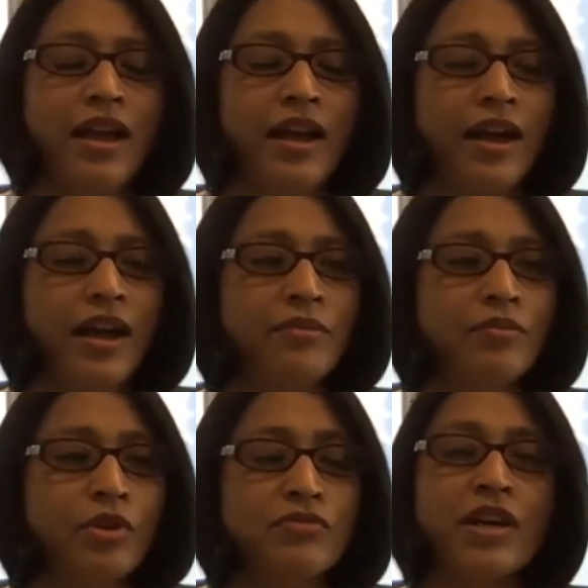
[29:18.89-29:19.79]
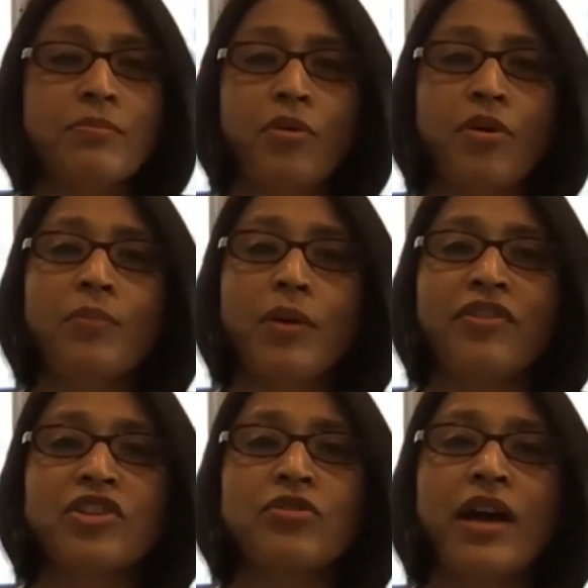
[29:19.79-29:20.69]
uh, was very important part of
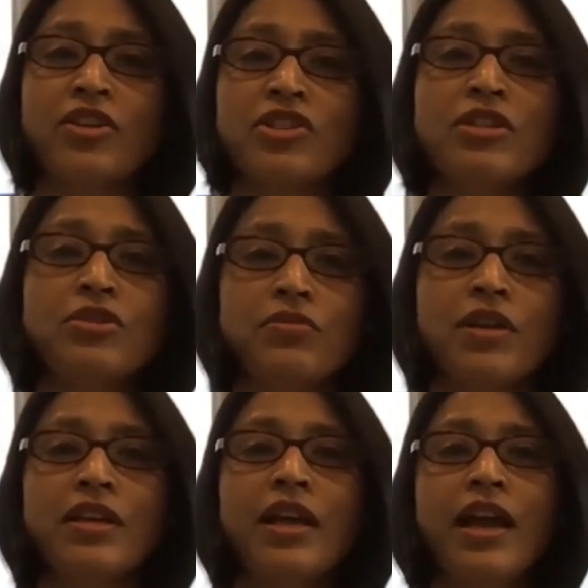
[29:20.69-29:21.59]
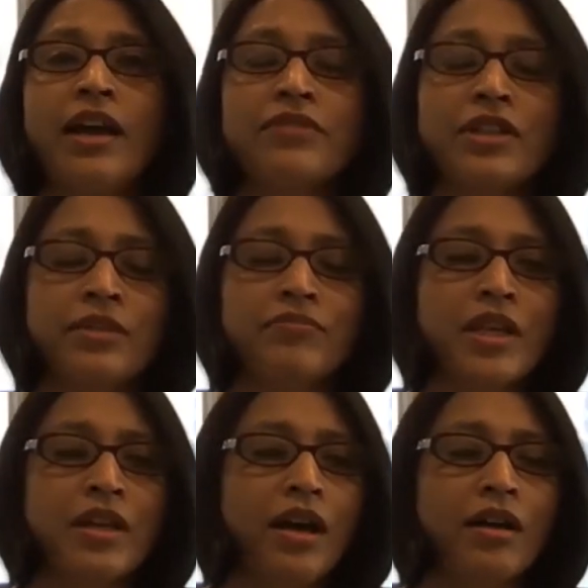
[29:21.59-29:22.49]
our strategy to really have a,
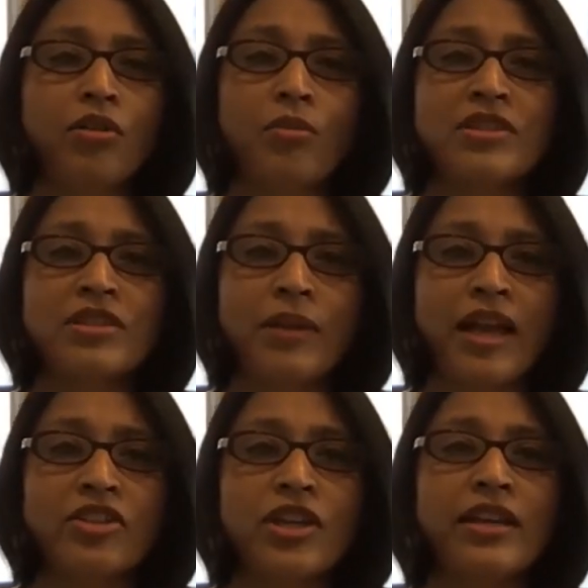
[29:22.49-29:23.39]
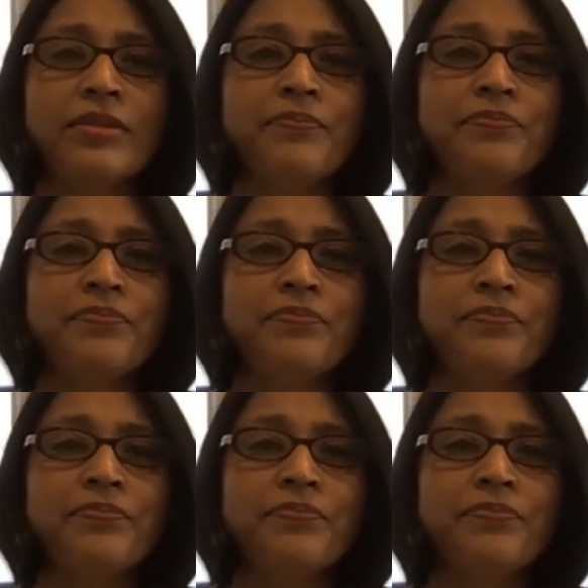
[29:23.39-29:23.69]
a global supply chain.